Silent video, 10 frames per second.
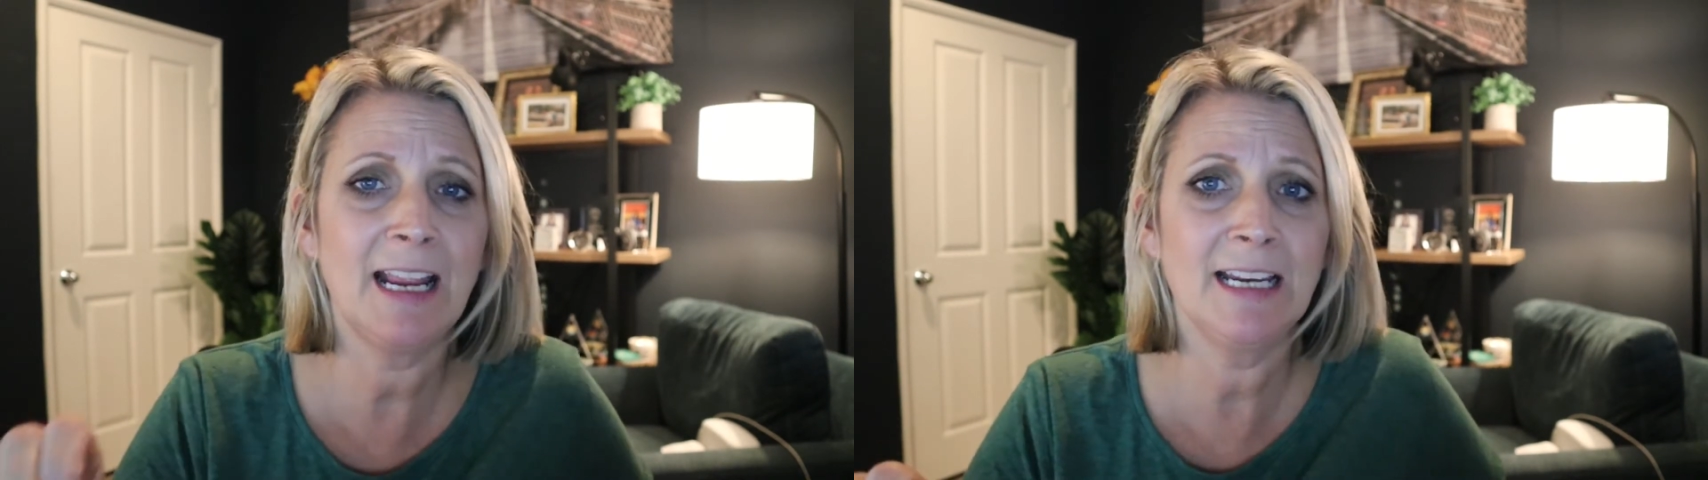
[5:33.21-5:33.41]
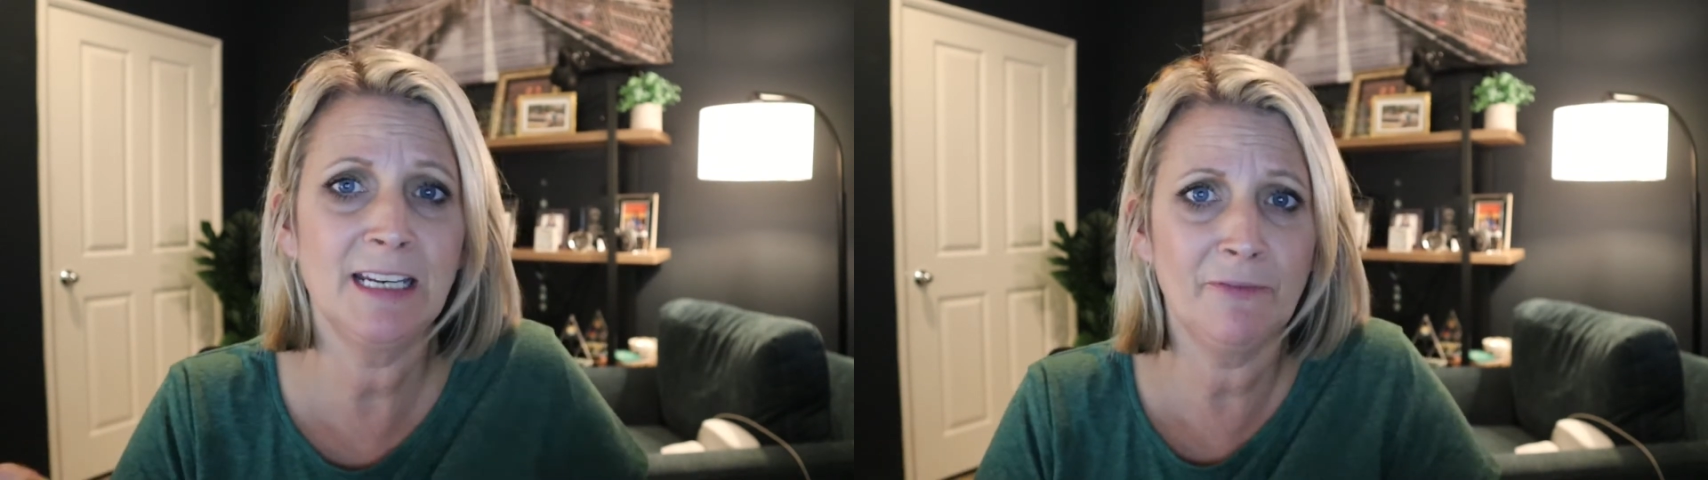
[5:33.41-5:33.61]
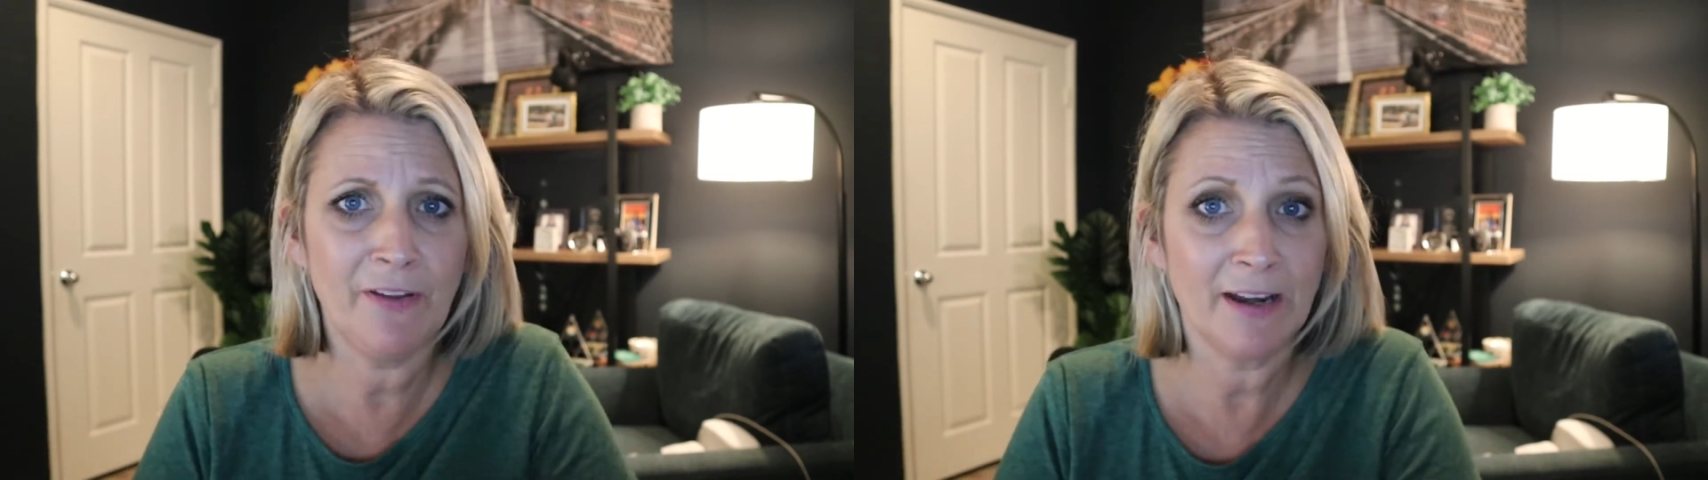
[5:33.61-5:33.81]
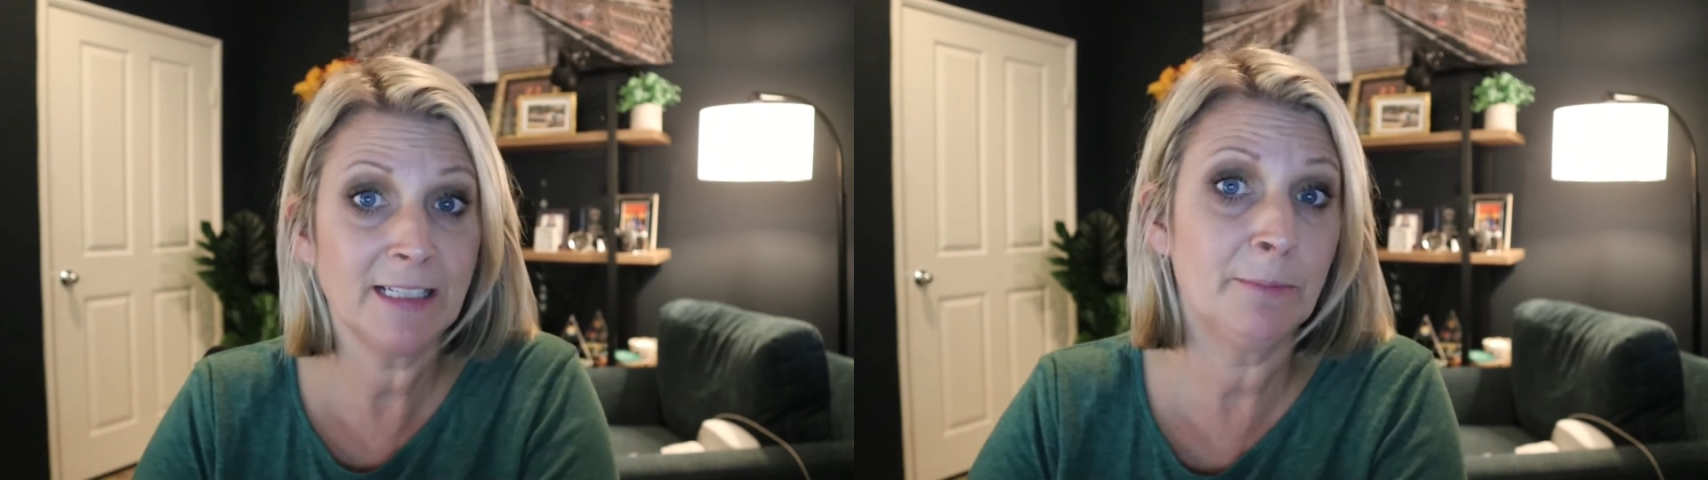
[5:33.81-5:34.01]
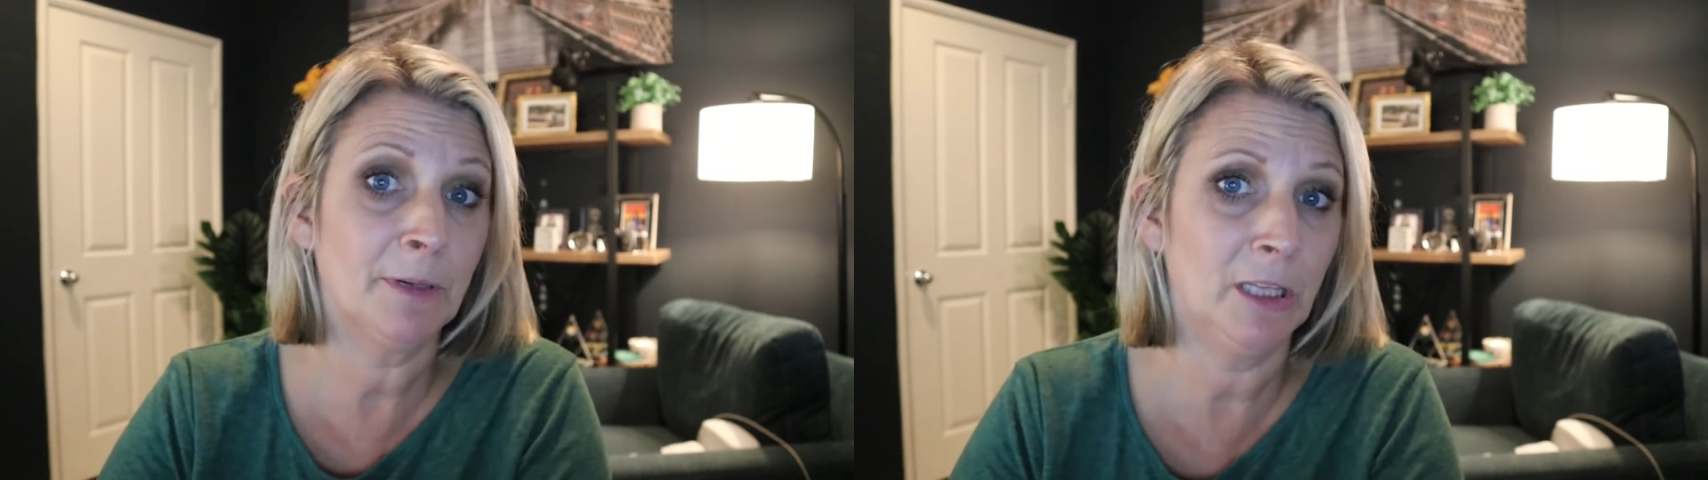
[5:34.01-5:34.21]
I, did
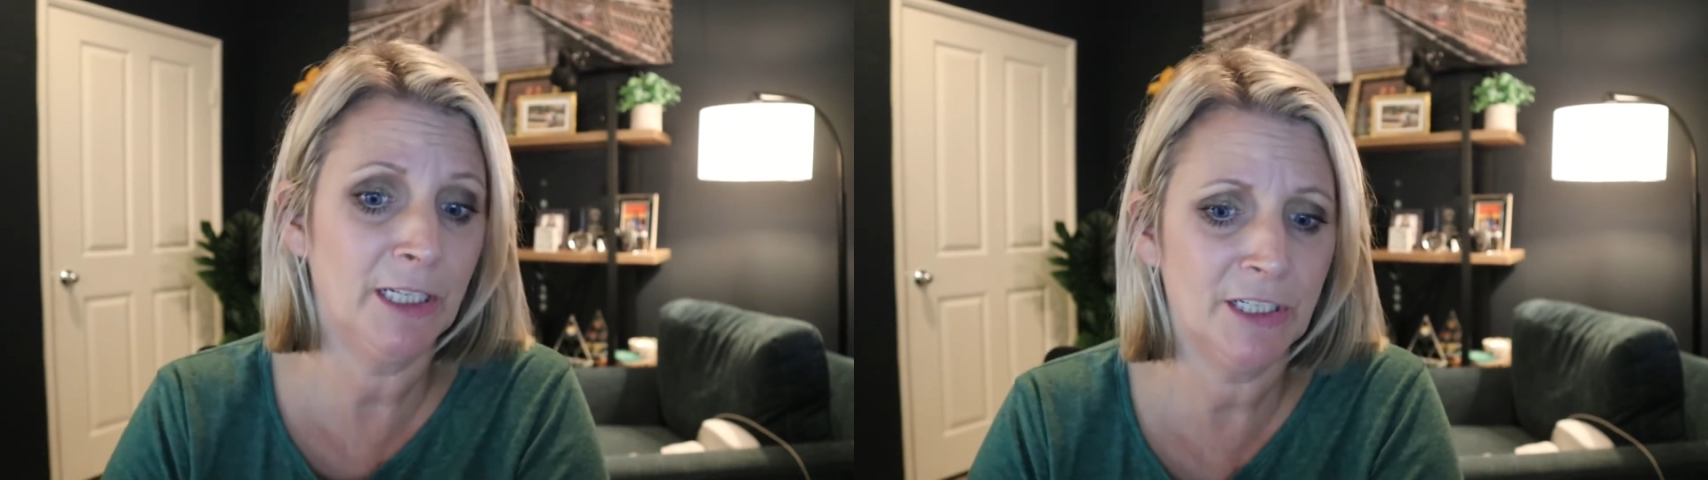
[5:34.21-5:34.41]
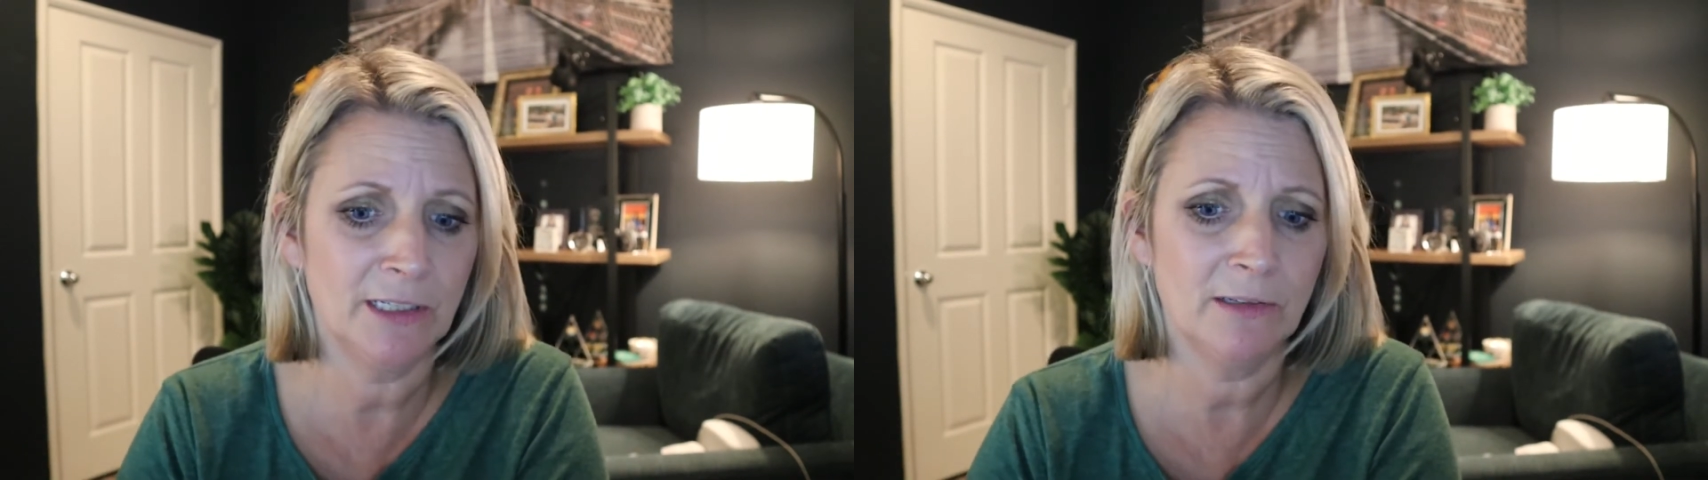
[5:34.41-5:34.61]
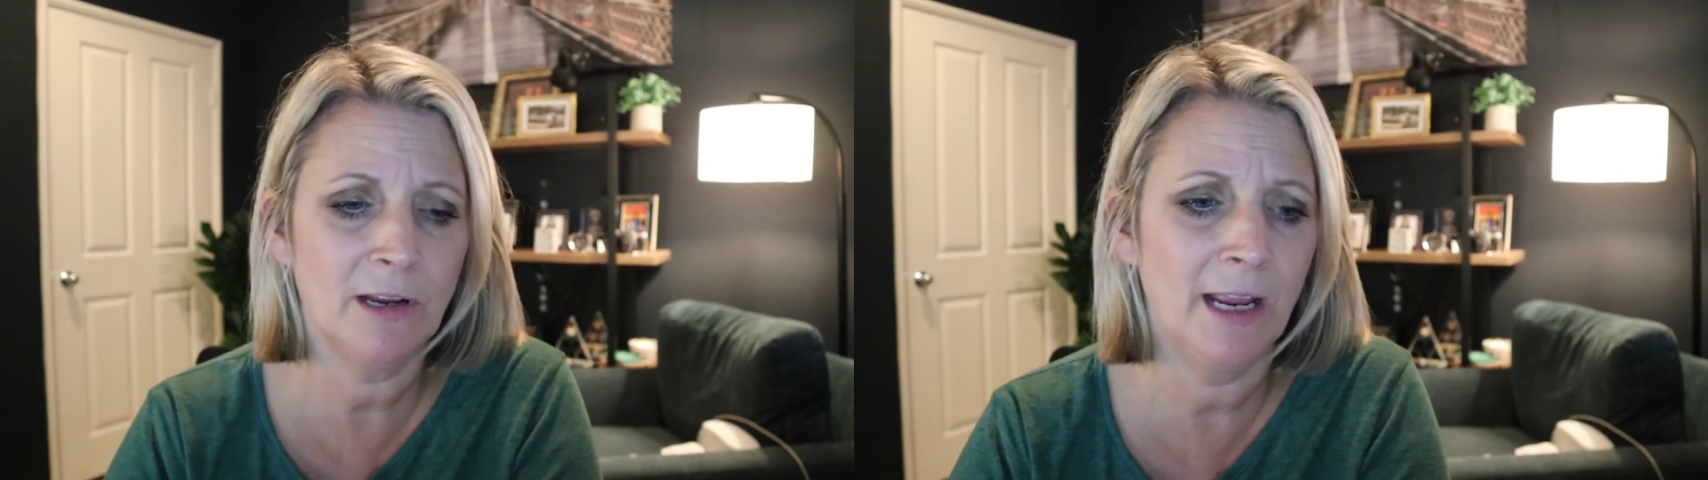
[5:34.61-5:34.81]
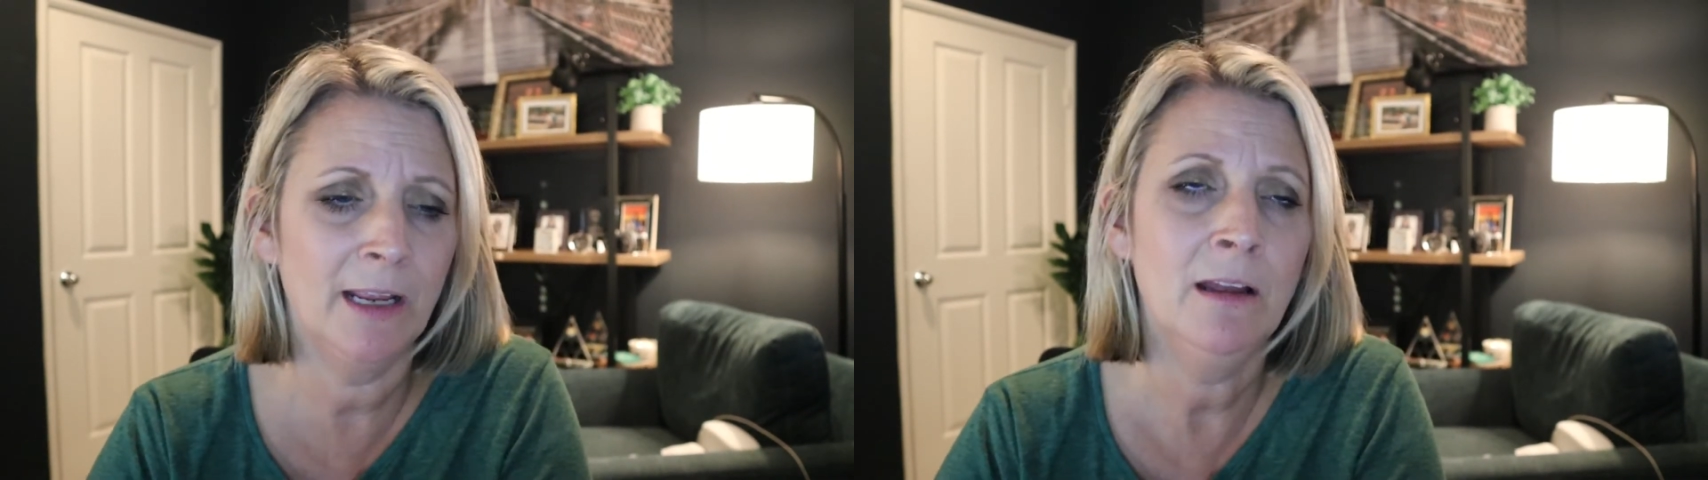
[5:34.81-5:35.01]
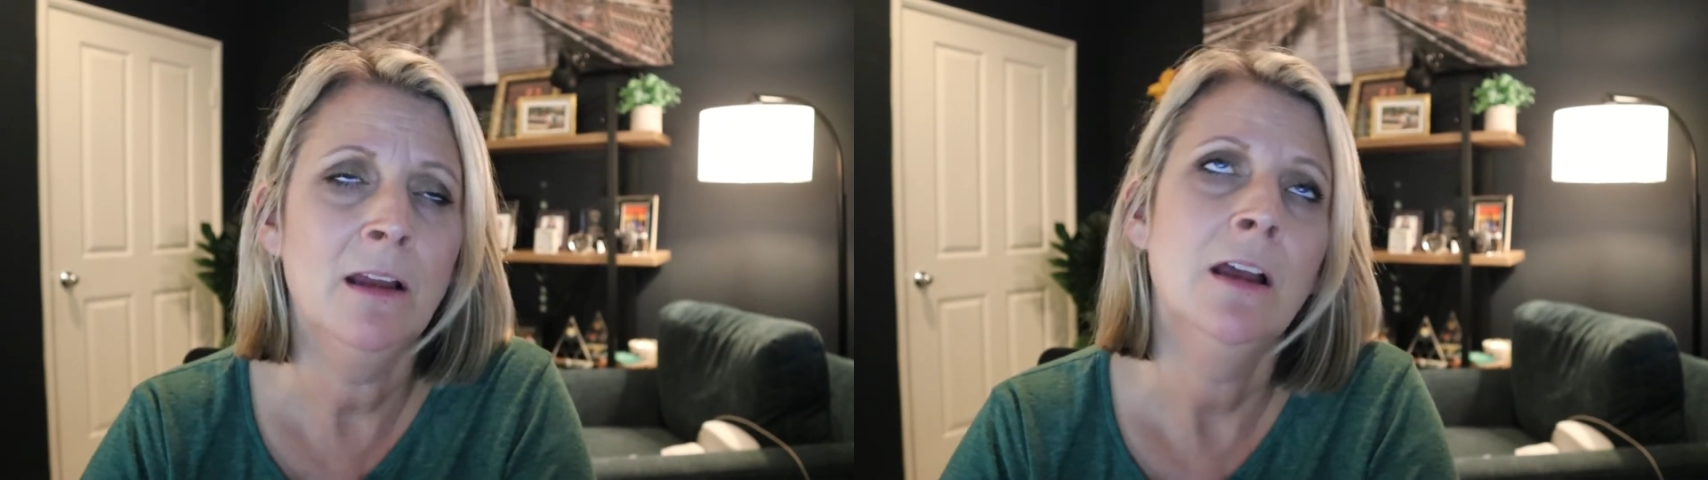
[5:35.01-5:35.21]
find some glitches, okay?